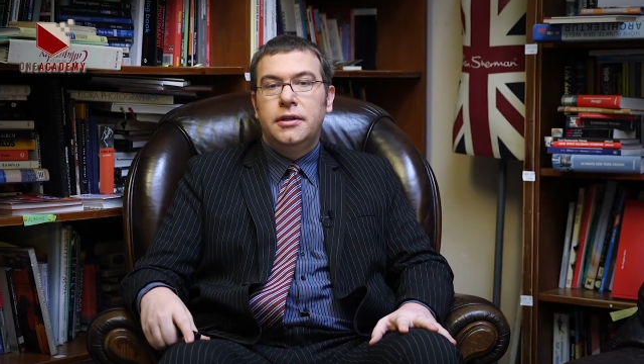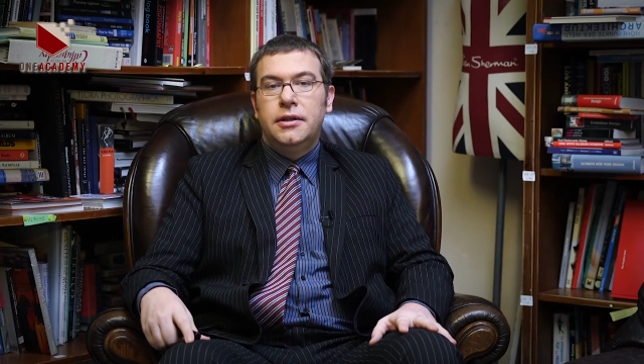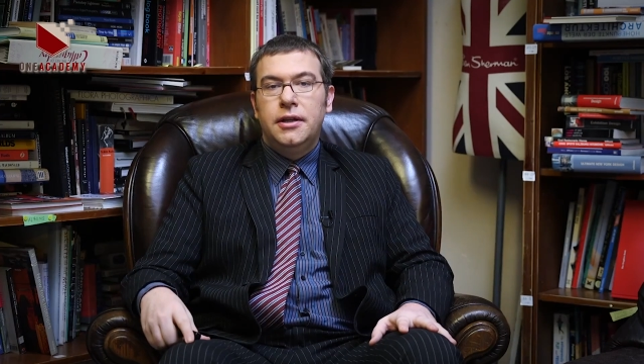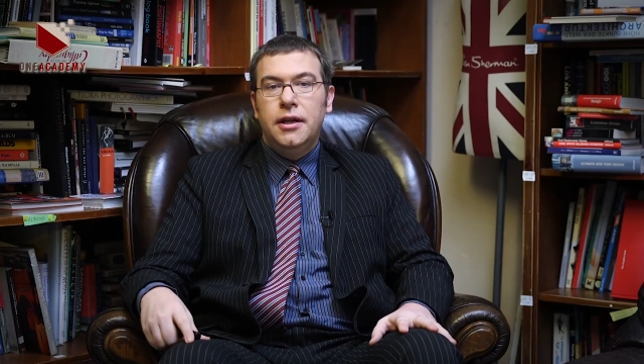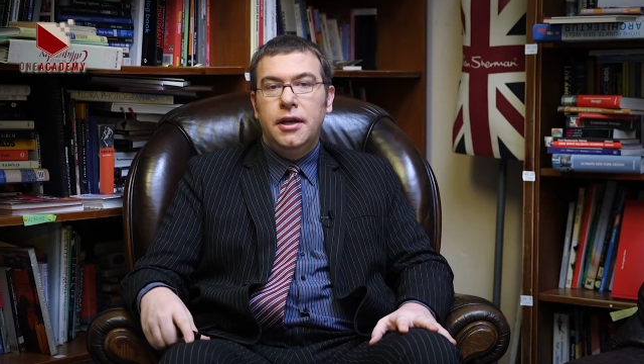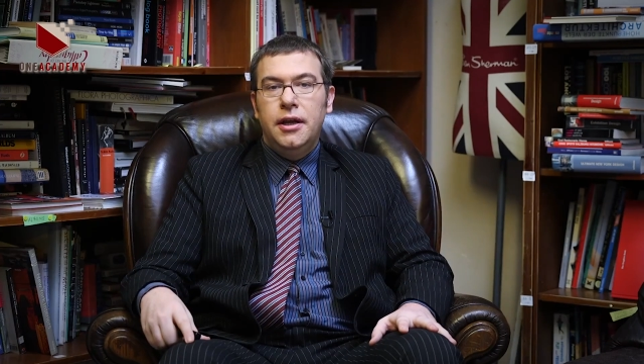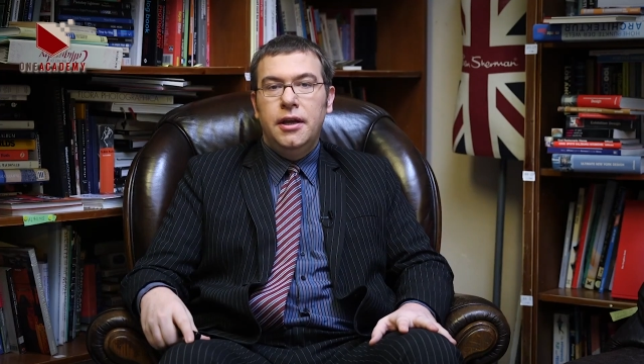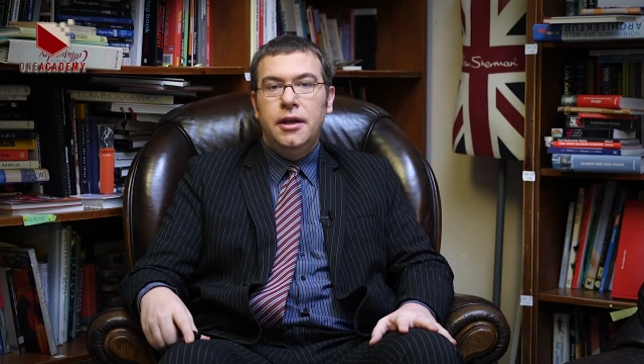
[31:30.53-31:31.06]

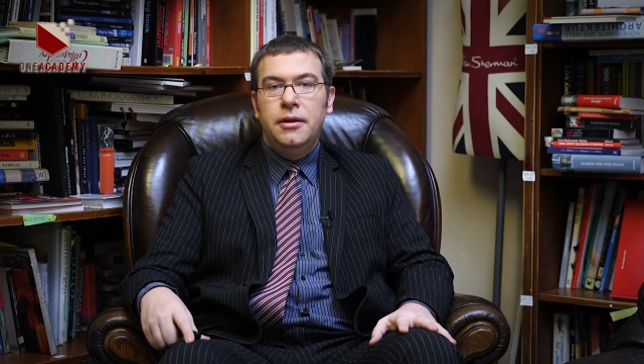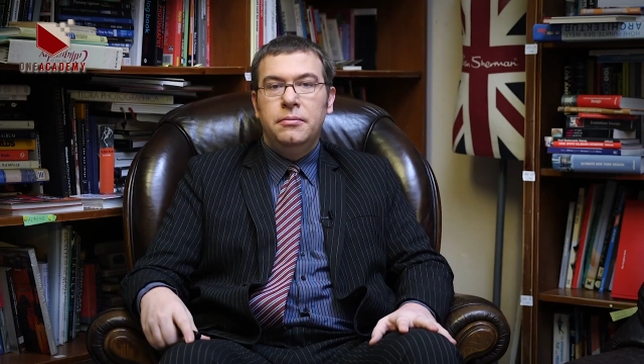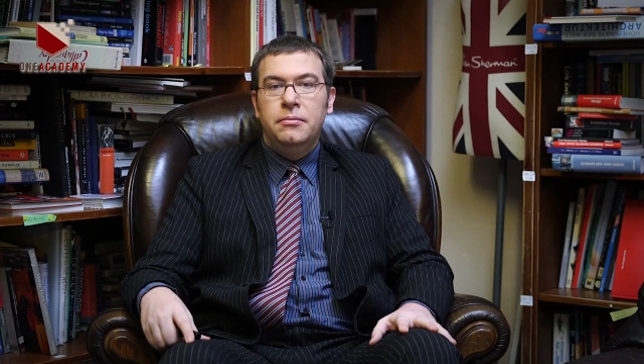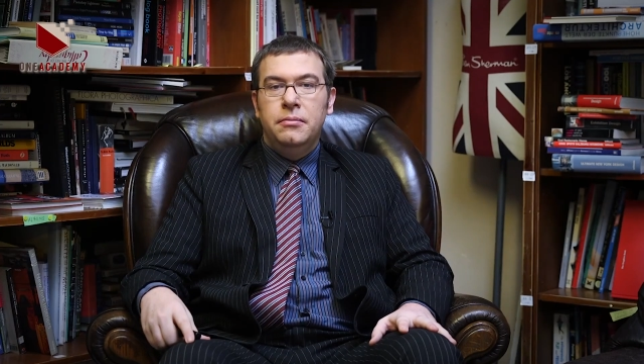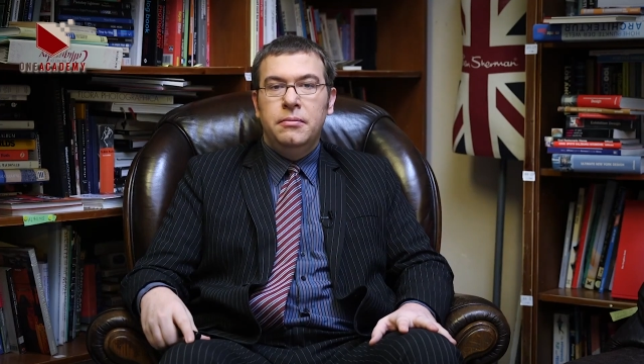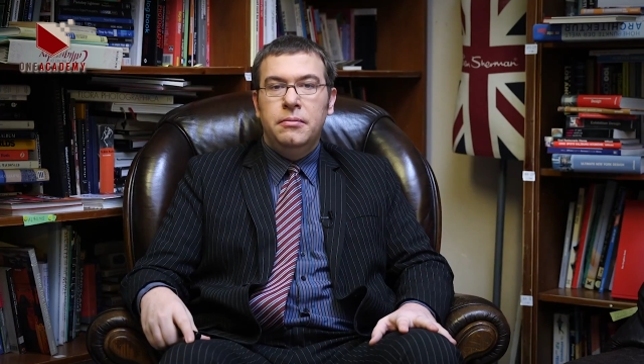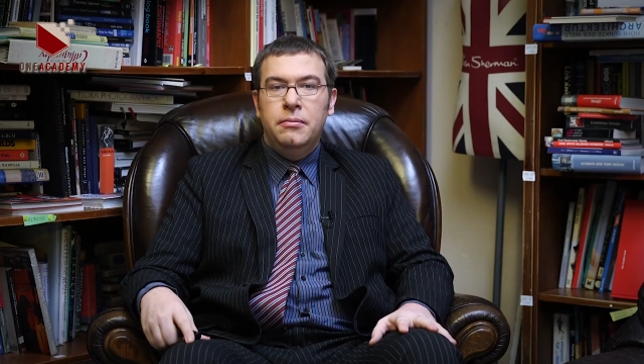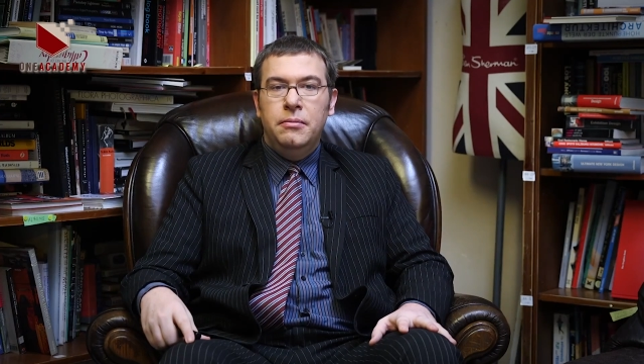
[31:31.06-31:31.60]
three
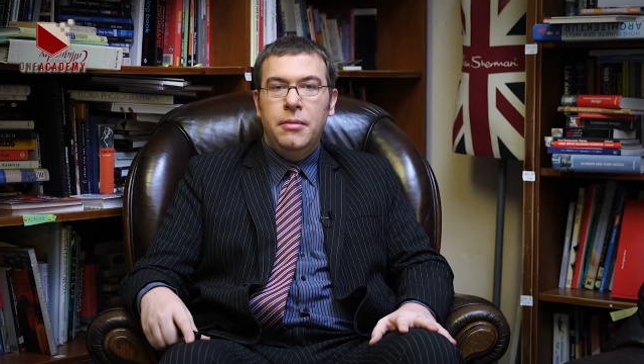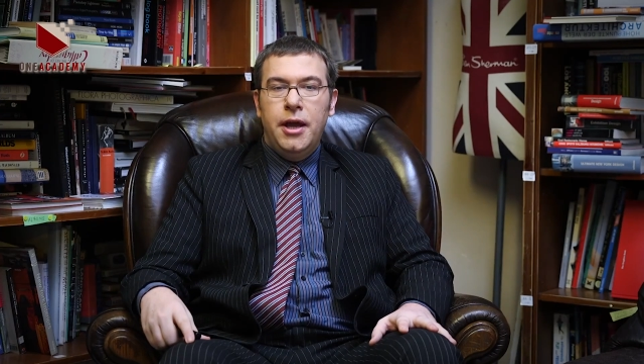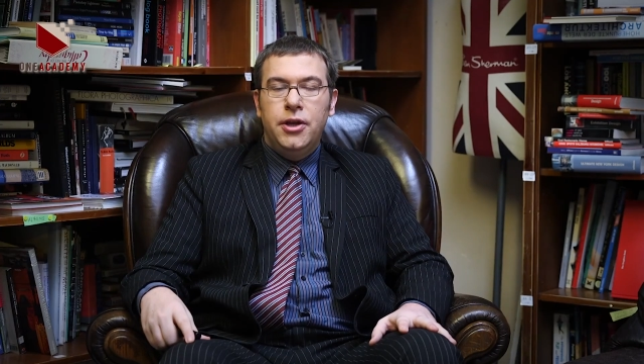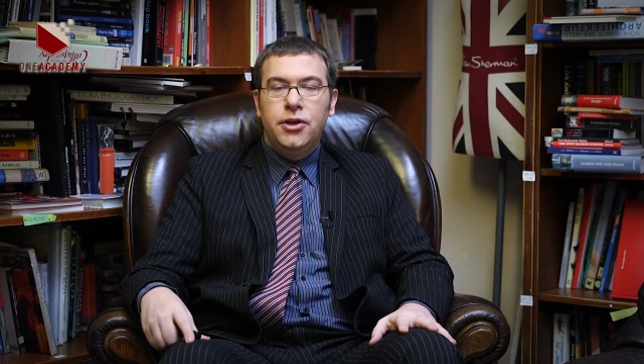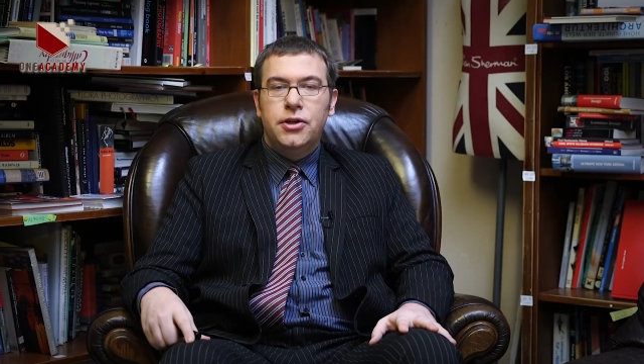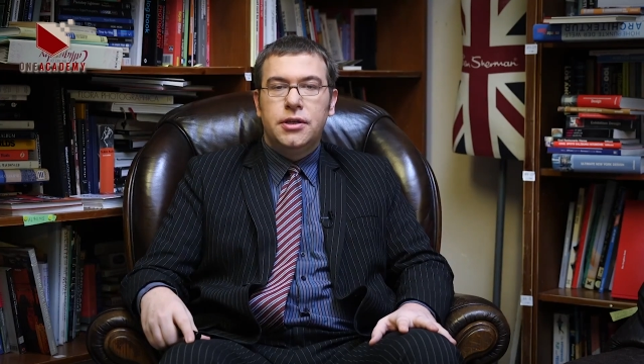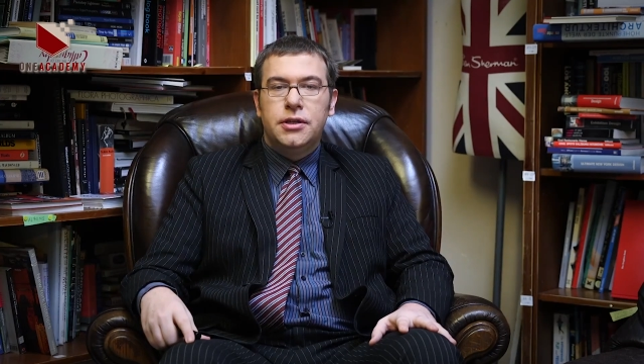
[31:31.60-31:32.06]
major